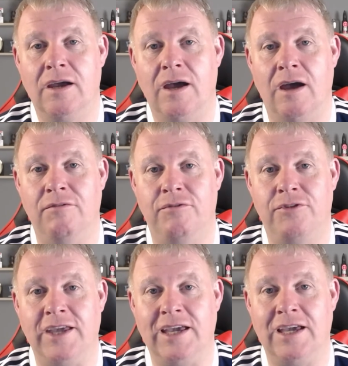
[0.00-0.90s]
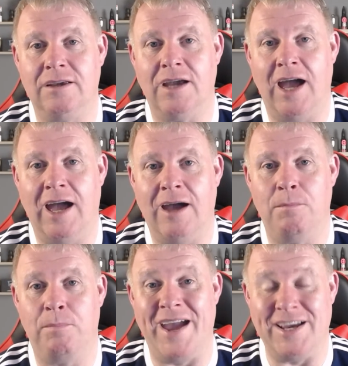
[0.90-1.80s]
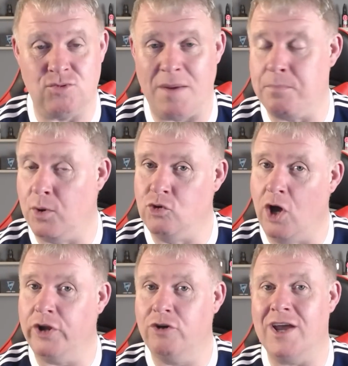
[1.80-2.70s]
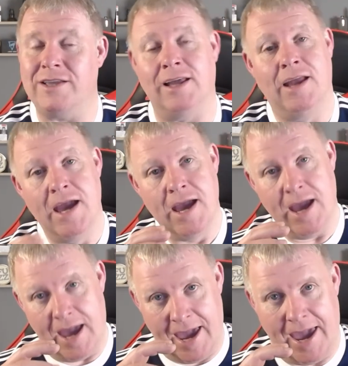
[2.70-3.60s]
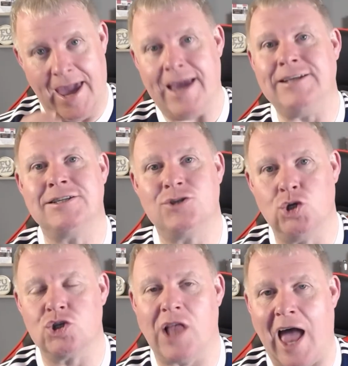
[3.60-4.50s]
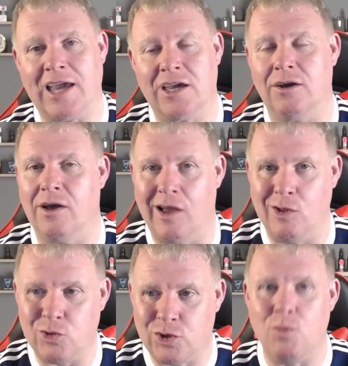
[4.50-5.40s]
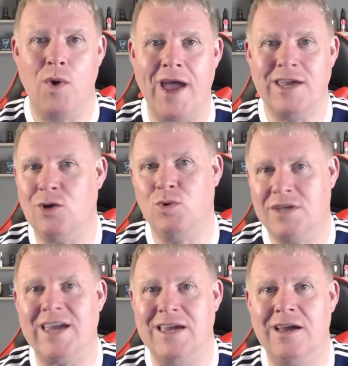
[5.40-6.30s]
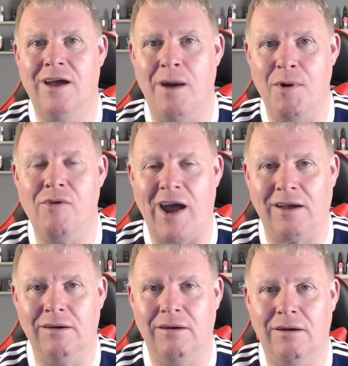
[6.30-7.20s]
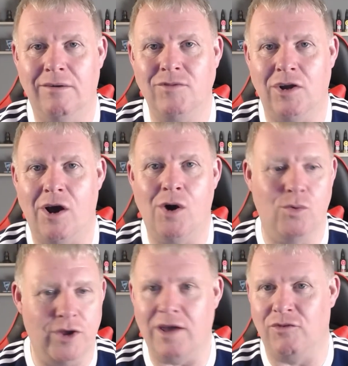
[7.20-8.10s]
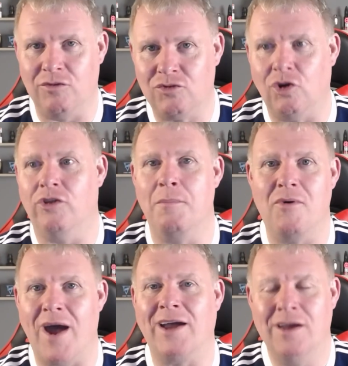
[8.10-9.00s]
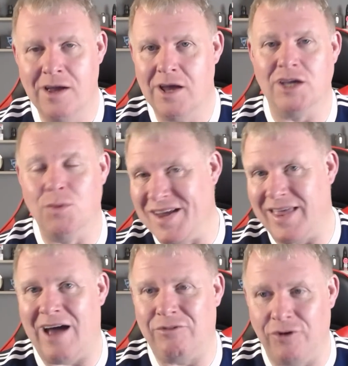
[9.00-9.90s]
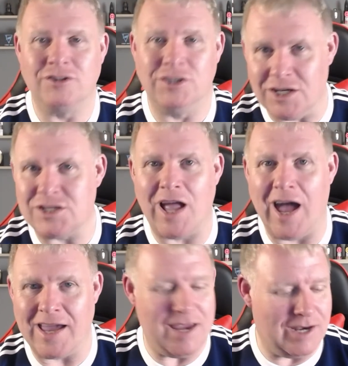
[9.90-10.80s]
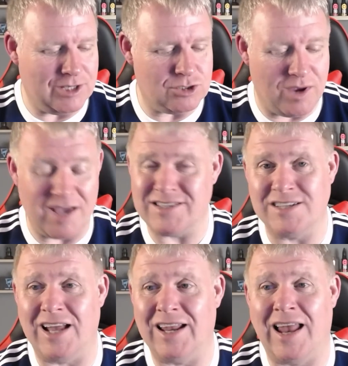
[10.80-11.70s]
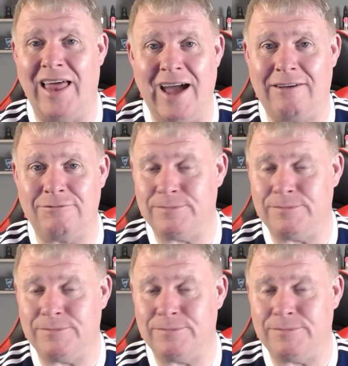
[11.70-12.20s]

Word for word: of the um, pastry, but not a great deal. It is just like the way you would eat a meringue. You know that if you've took the meringue and you eat that first and you start eating into it, it's exactly like that.